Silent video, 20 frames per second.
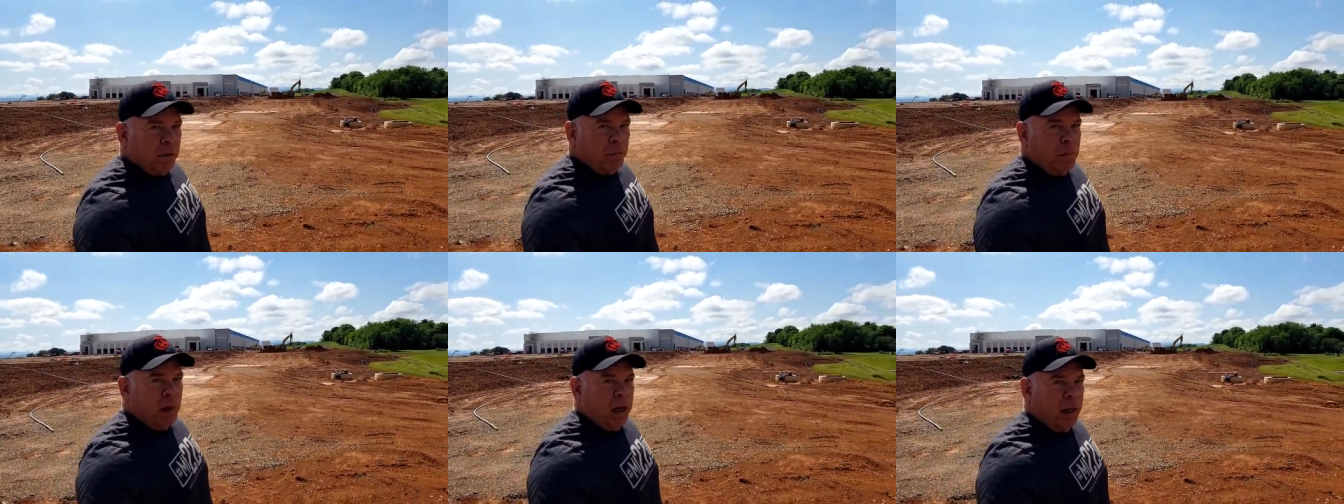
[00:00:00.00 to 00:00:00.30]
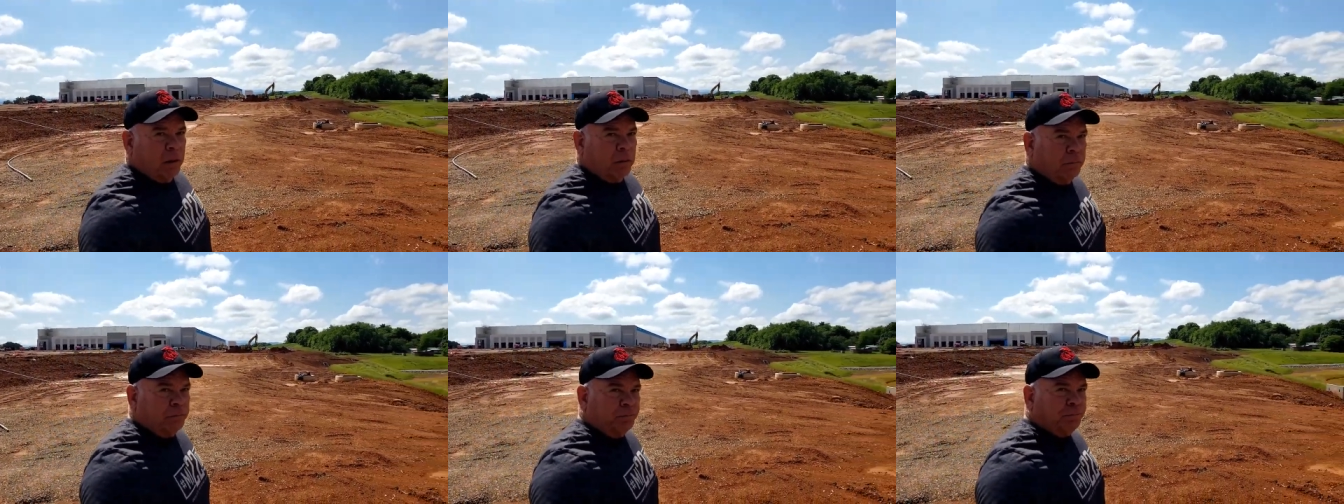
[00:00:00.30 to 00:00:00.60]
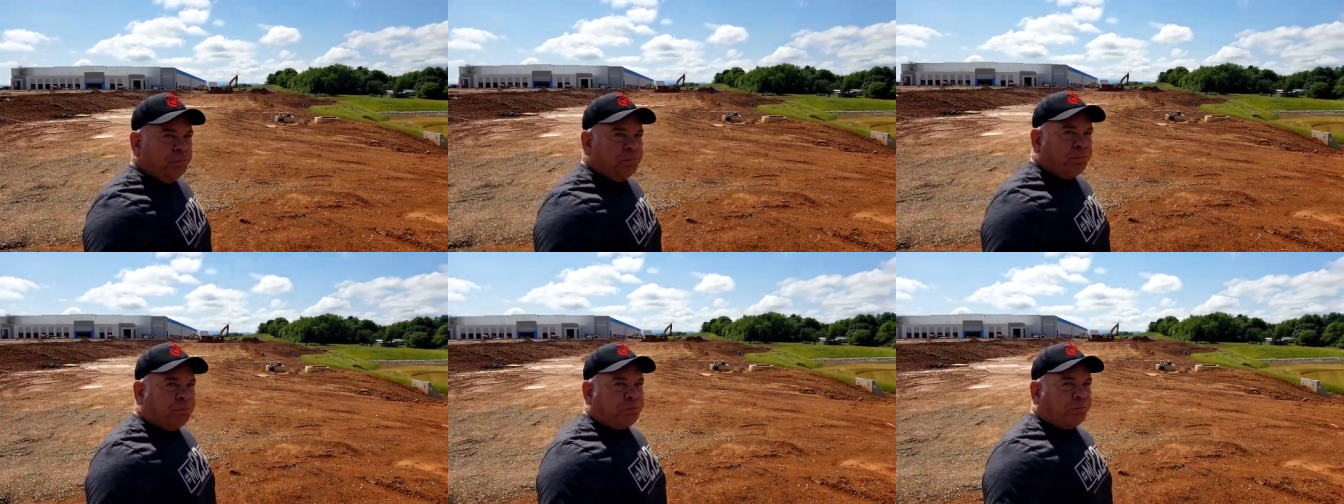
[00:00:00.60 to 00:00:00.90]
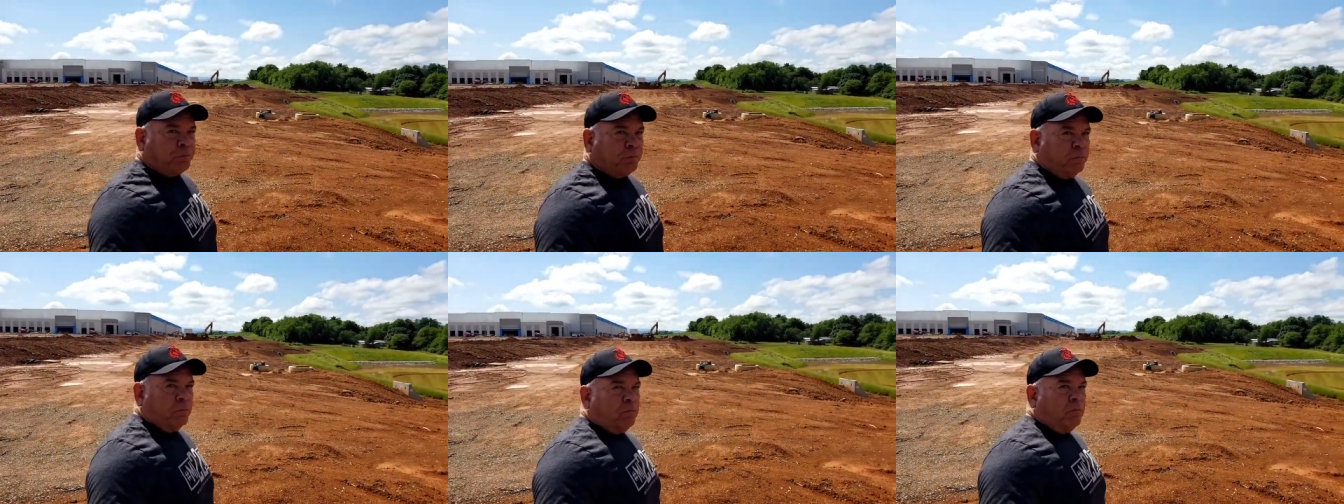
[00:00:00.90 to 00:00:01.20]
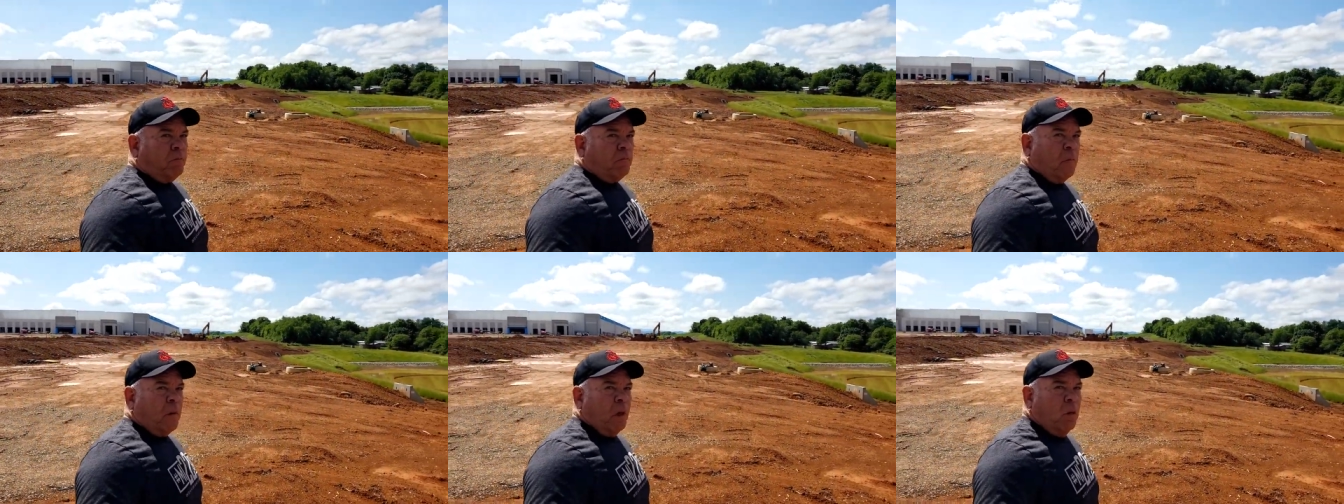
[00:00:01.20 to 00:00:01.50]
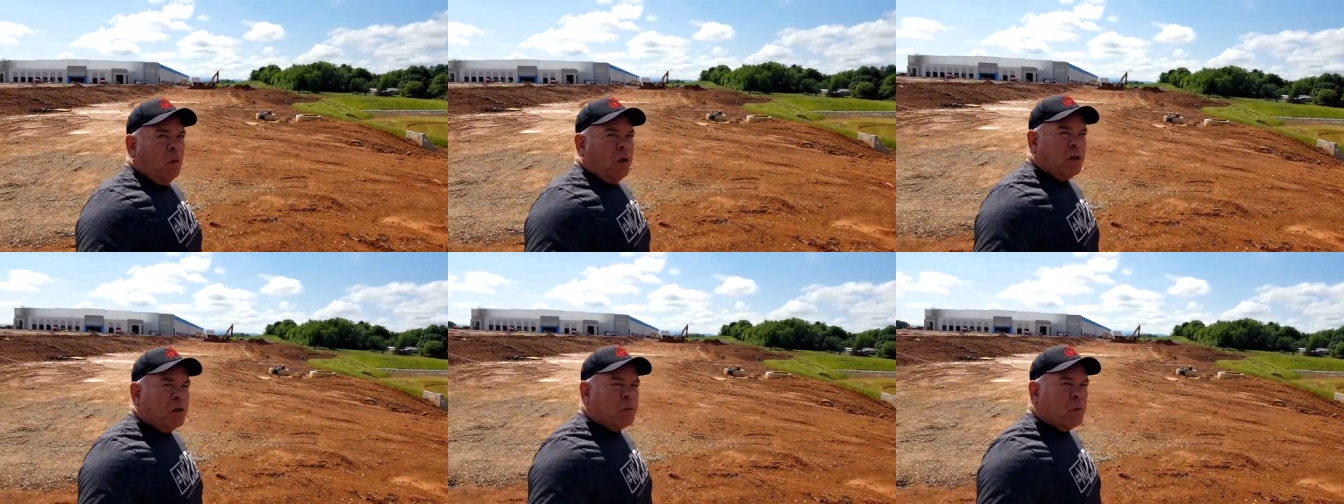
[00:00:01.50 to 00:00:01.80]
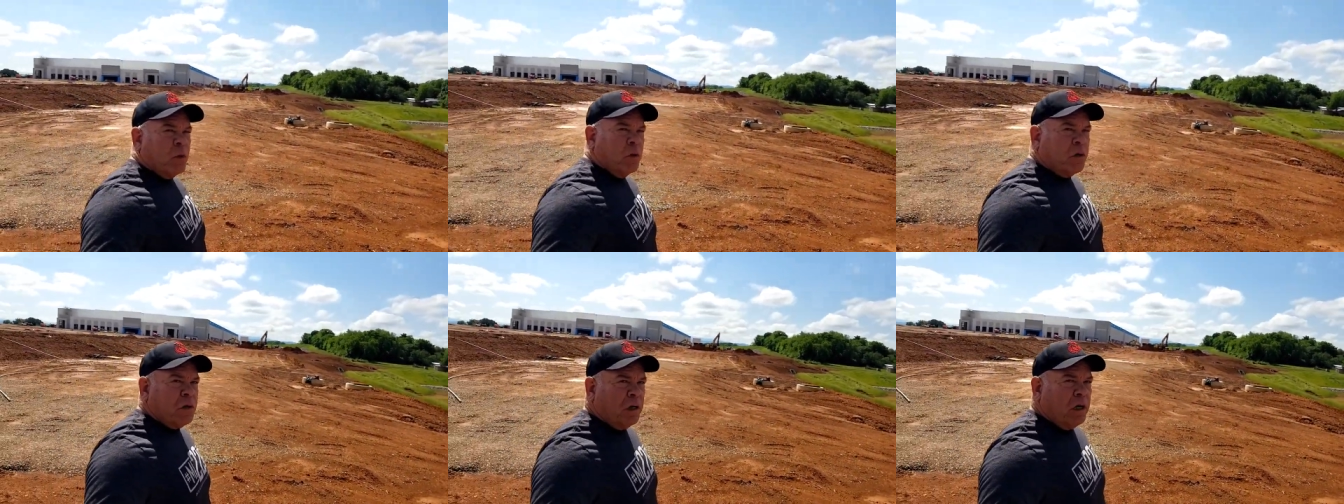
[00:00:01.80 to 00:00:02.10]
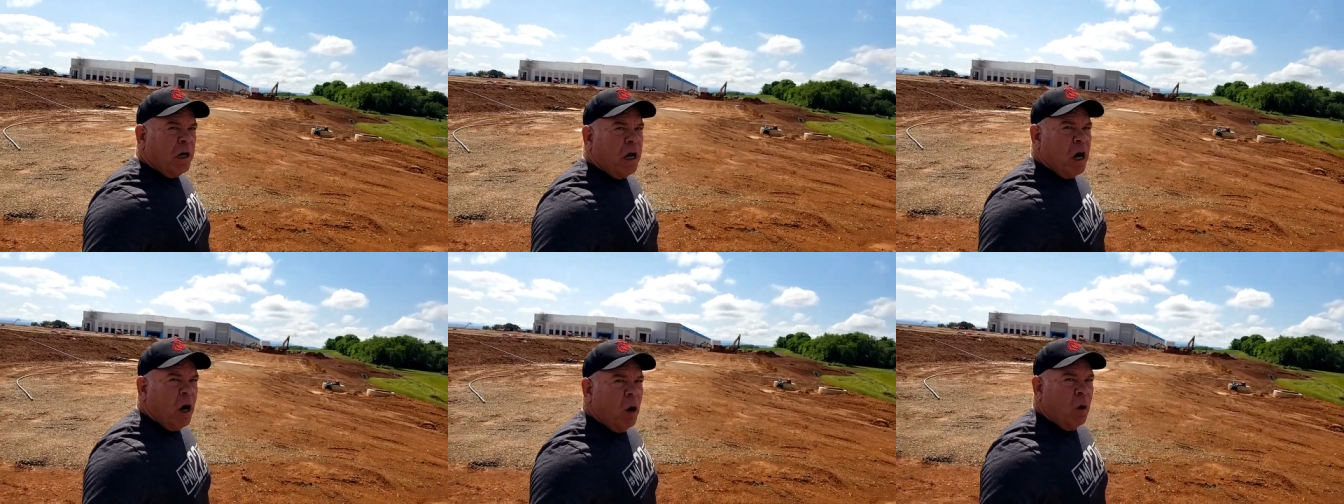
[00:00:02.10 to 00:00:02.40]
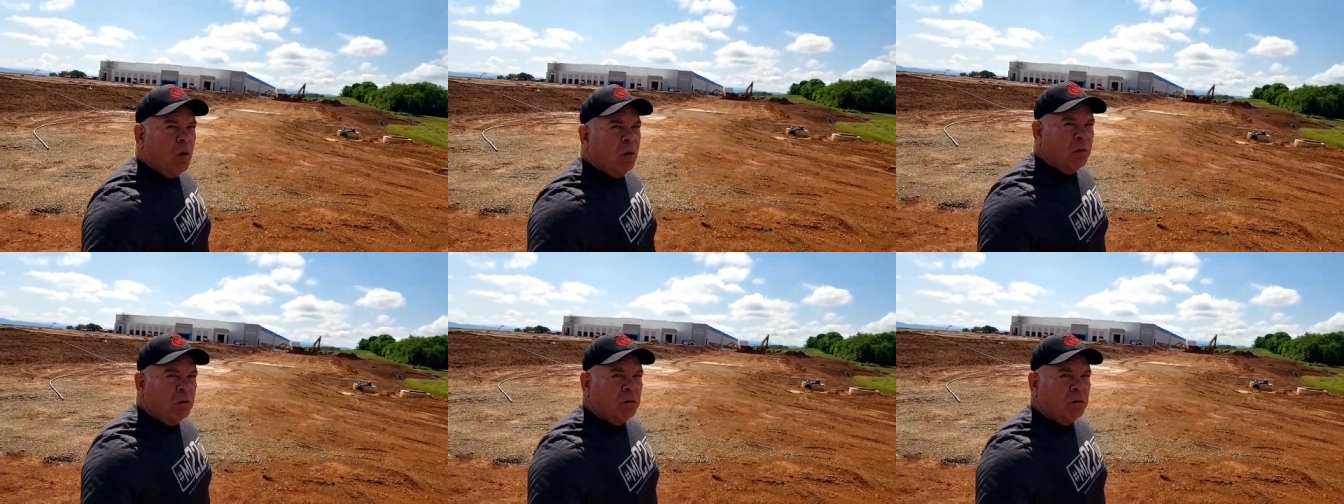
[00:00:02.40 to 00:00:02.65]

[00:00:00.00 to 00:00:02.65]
but we just want you to know